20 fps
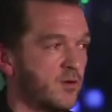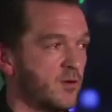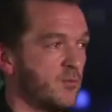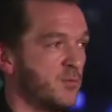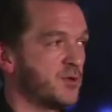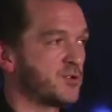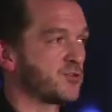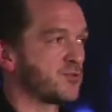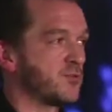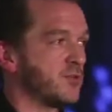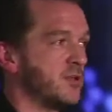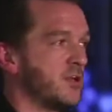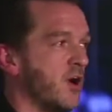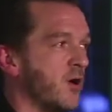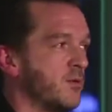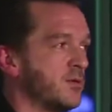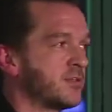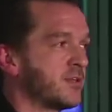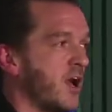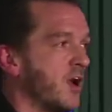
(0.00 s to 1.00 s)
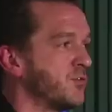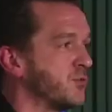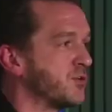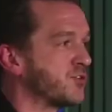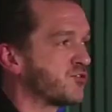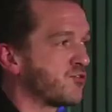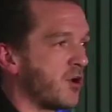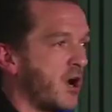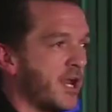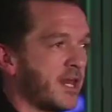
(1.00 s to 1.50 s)
At times we
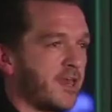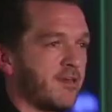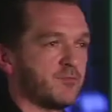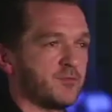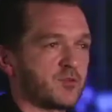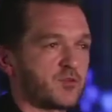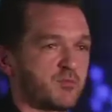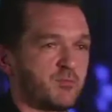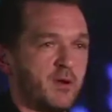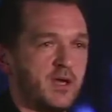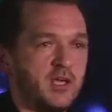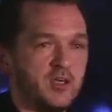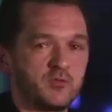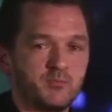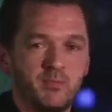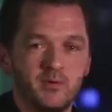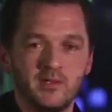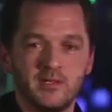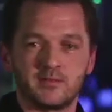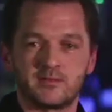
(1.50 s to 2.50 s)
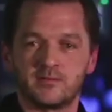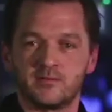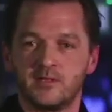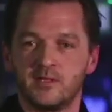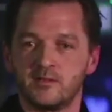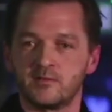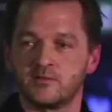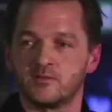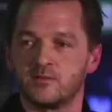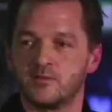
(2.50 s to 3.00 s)
try to give them space, but
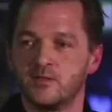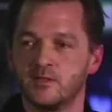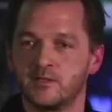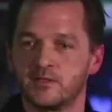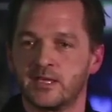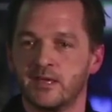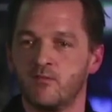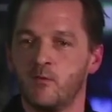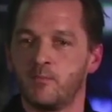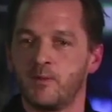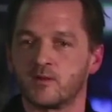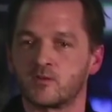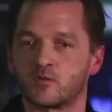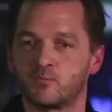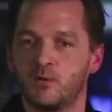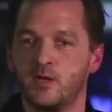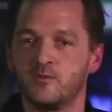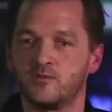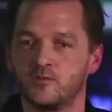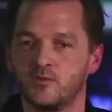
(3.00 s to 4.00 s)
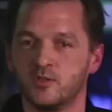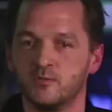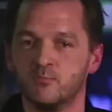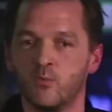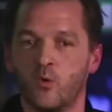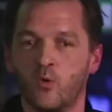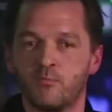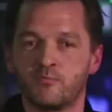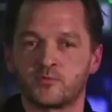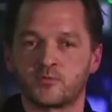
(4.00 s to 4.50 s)
they'll give up that space to do
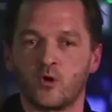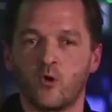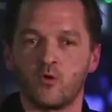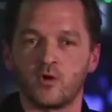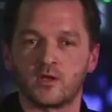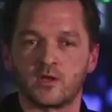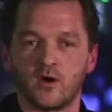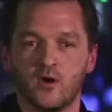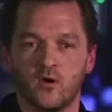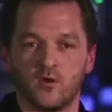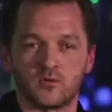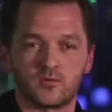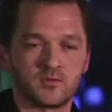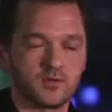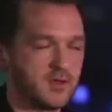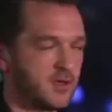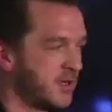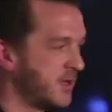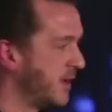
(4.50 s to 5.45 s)
more story cards.